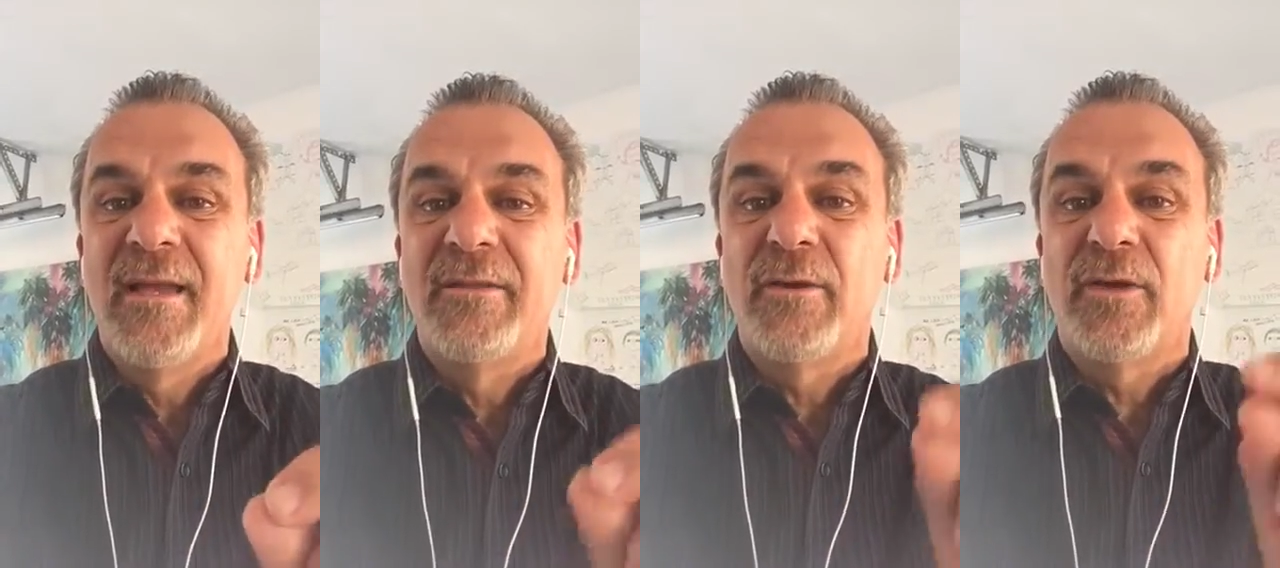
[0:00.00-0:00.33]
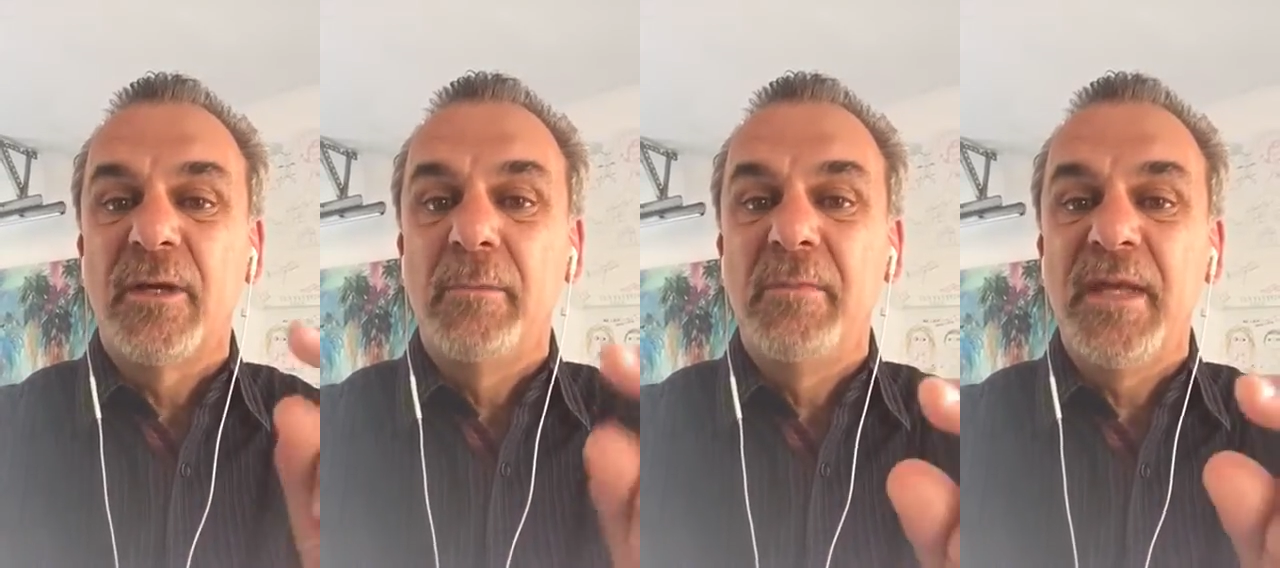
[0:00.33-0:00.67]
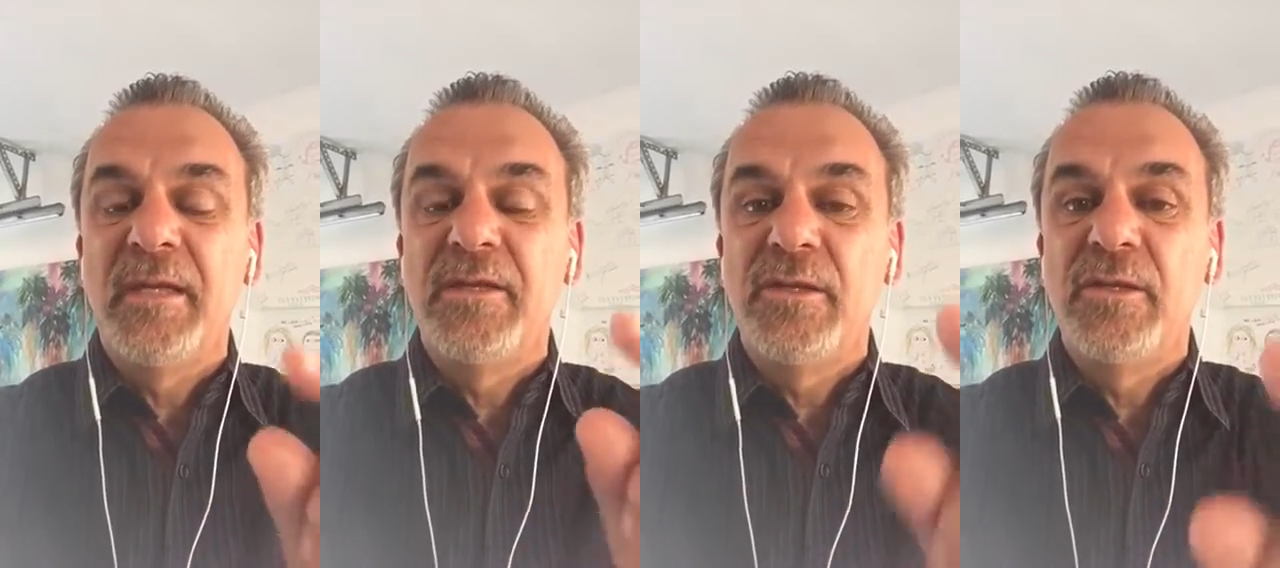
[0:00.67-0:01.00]
They're
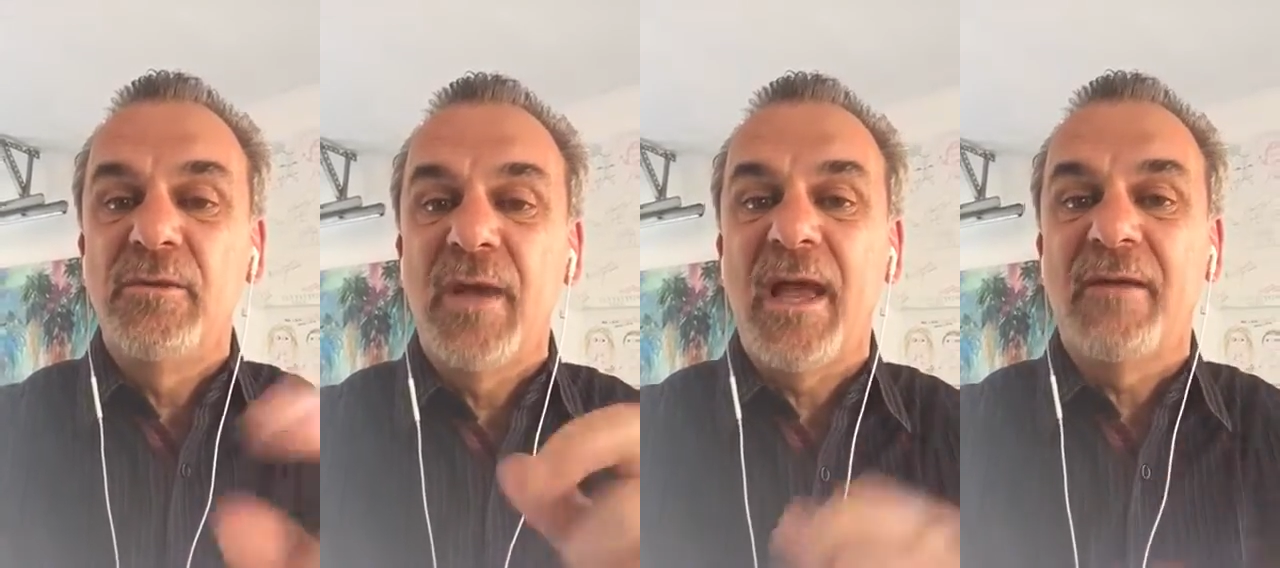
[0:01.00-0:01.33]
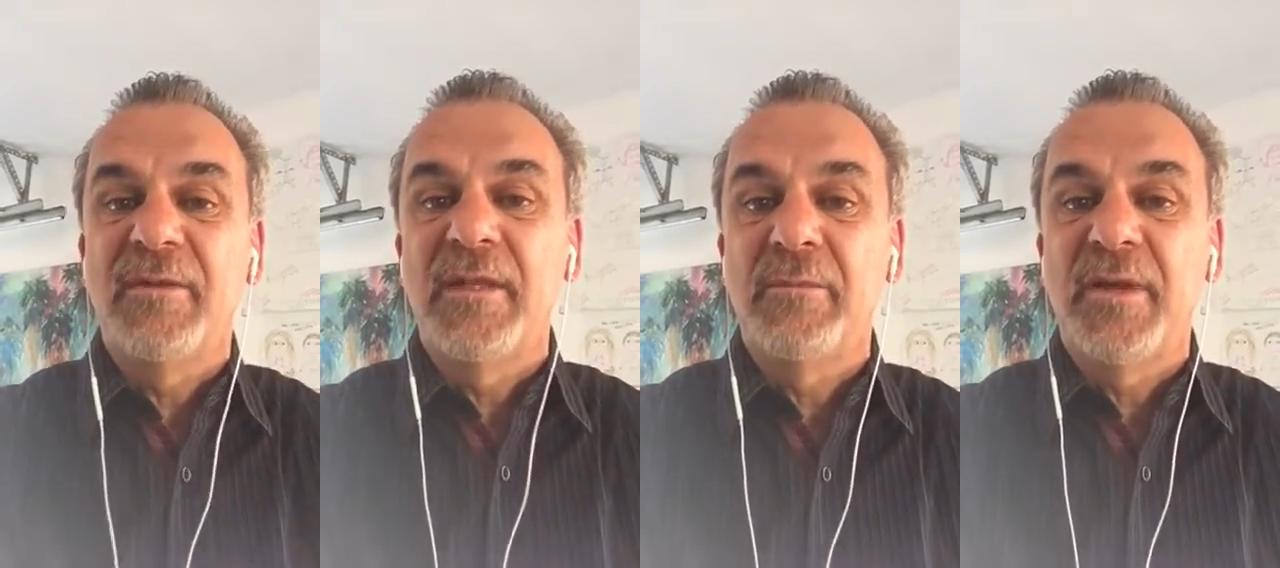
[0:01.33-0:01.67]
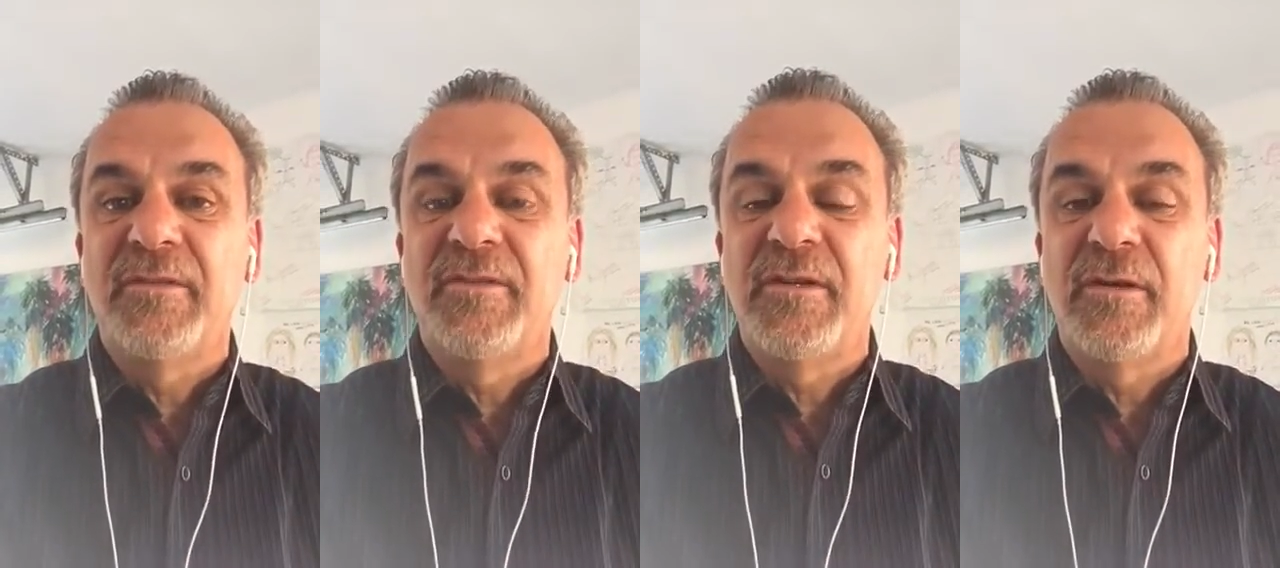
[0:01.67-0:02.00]
committed to you having the
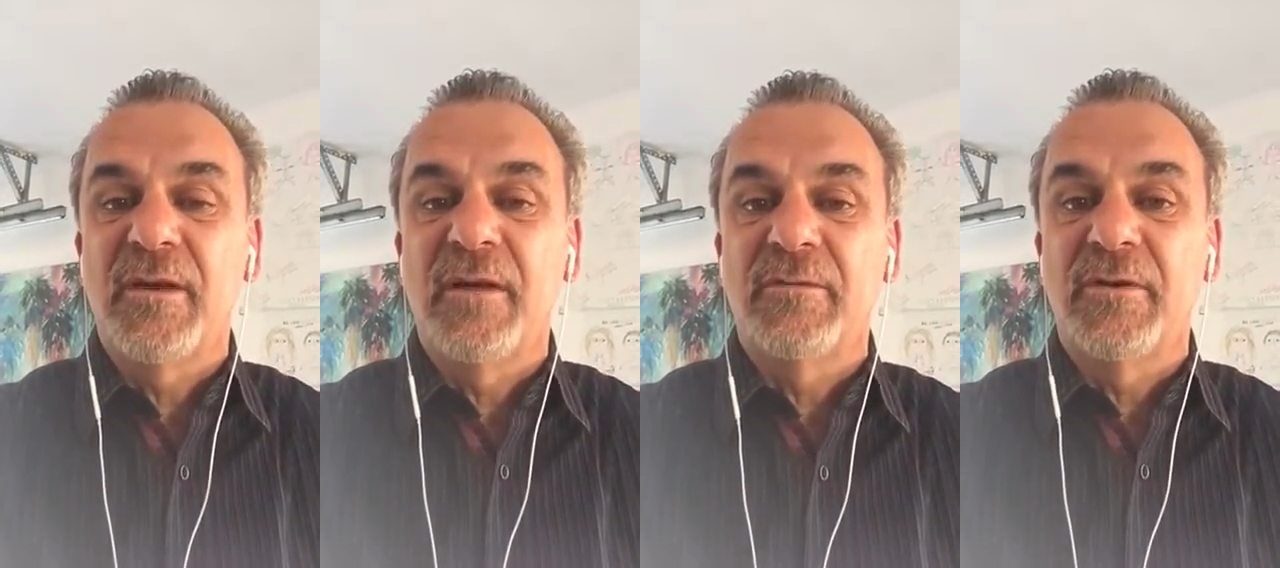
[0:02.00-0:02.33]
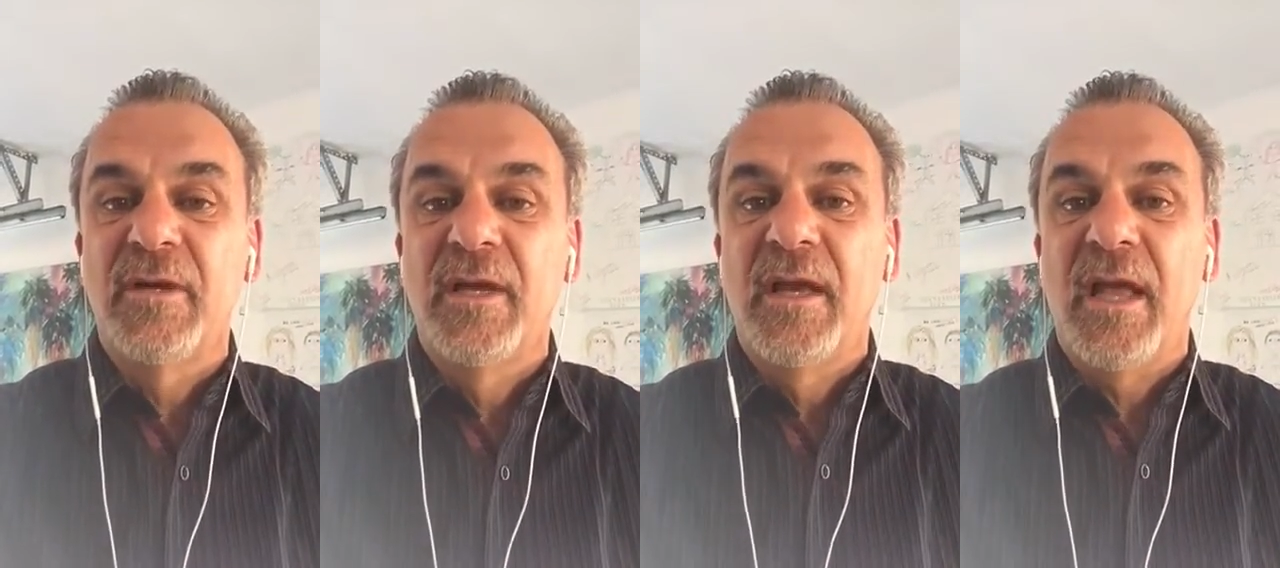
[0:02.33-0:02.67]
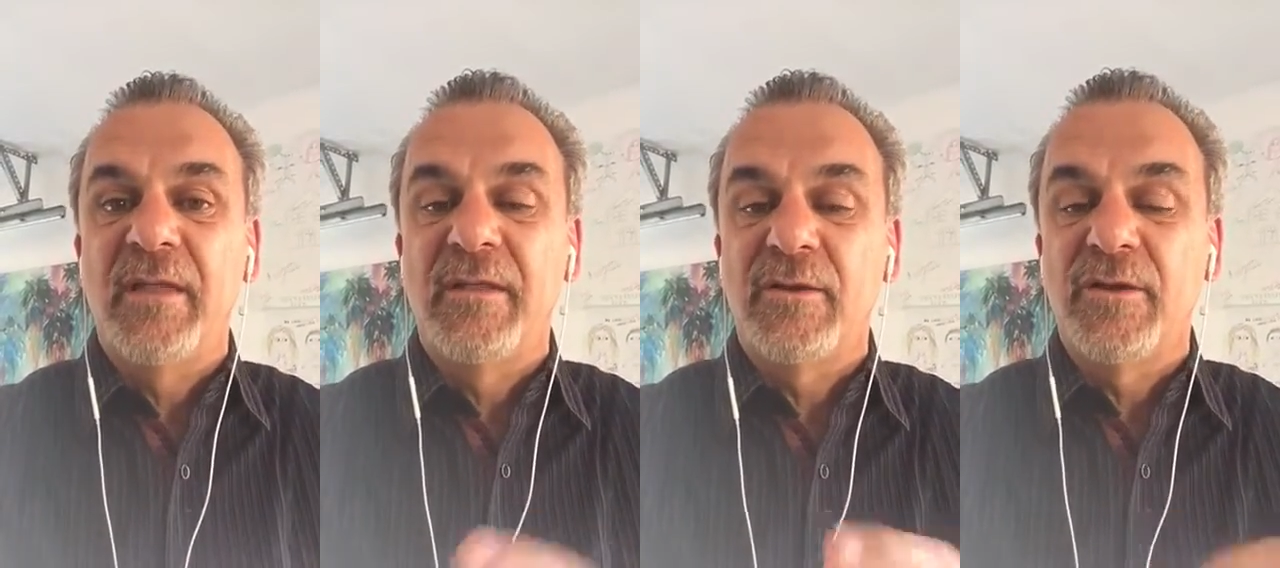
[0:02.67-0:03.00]
best year ever,
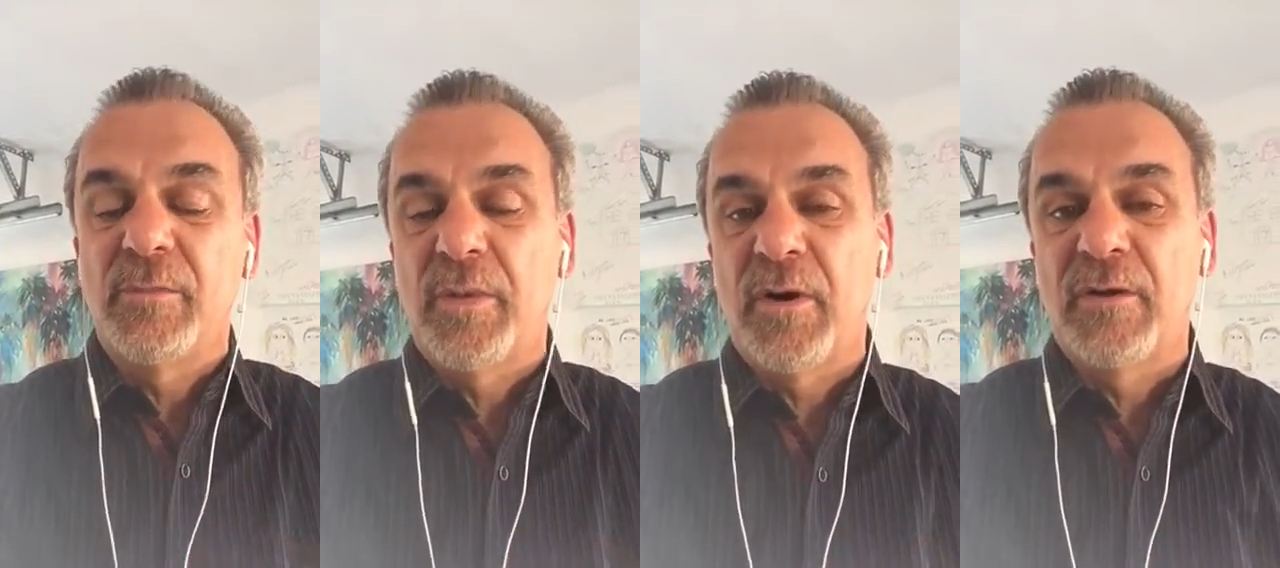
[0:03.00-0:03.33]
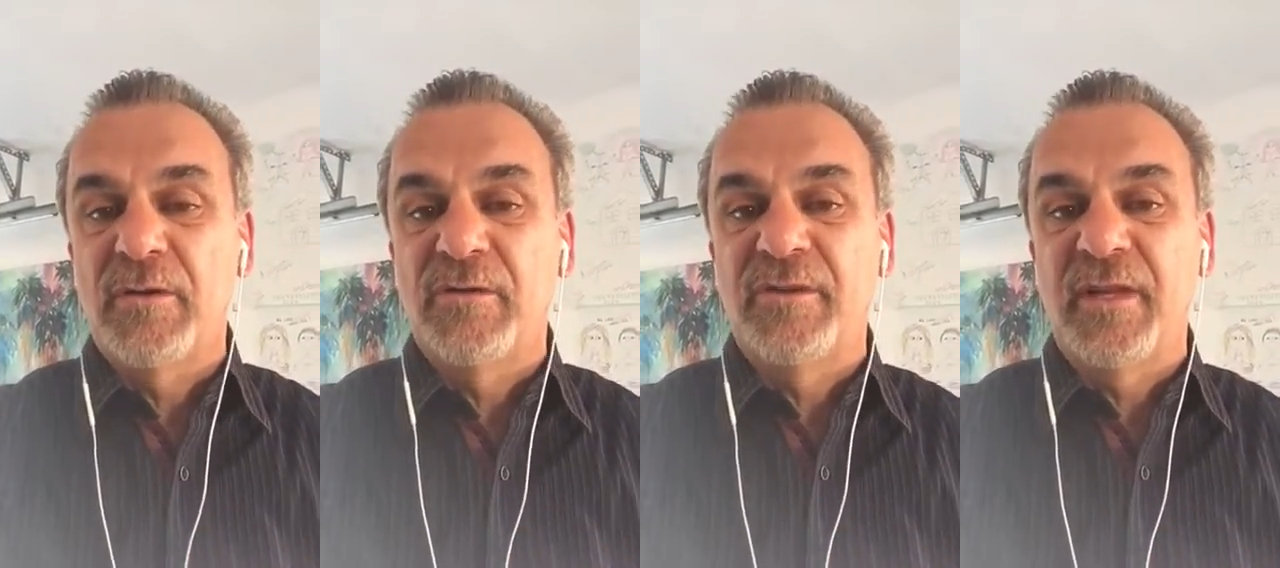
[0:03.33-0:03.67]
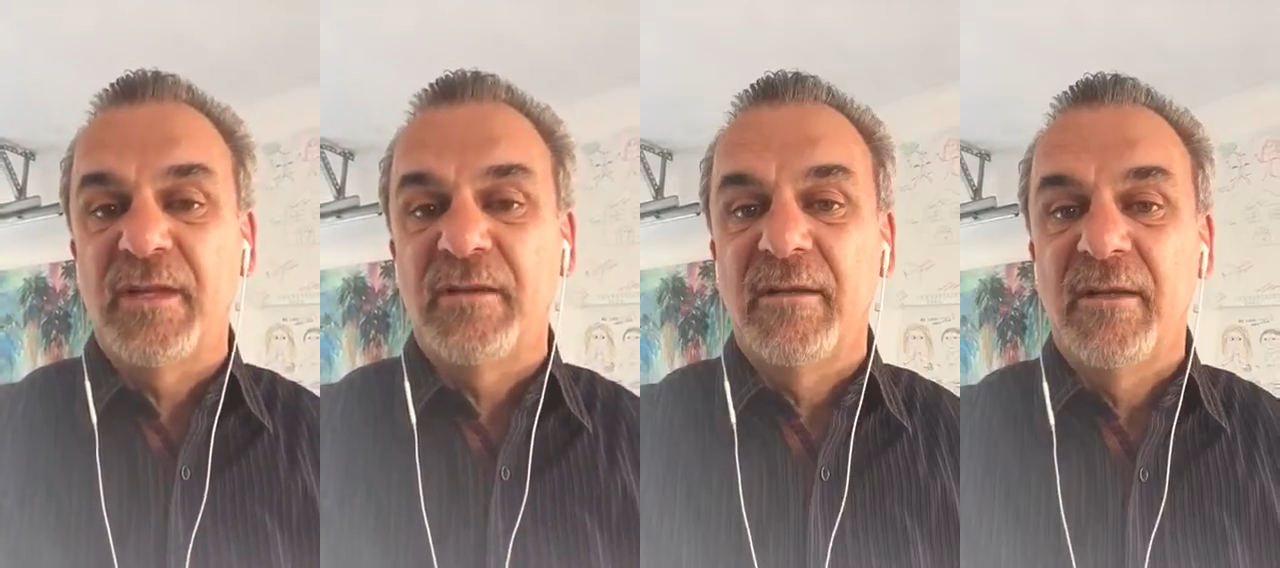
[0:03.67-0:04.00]
and they're your partners in
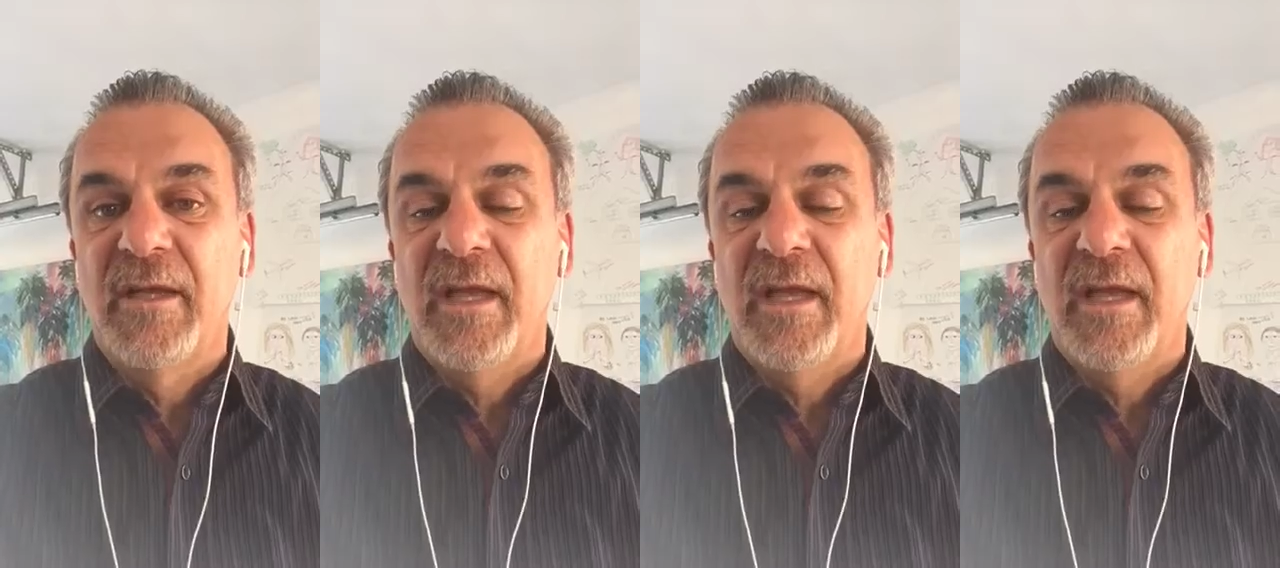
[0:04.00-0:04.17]
it.